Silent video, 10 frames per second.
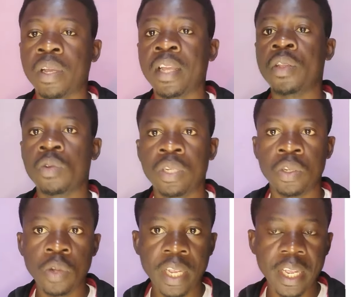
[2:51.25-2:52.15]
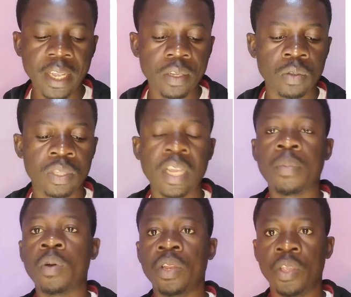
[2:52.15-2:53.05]
whether you're UK, you
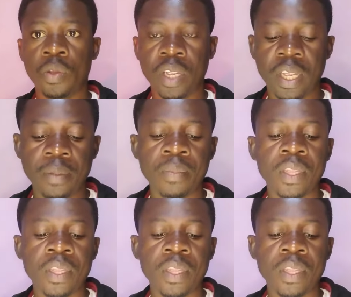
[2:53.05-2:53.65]
tap on UK.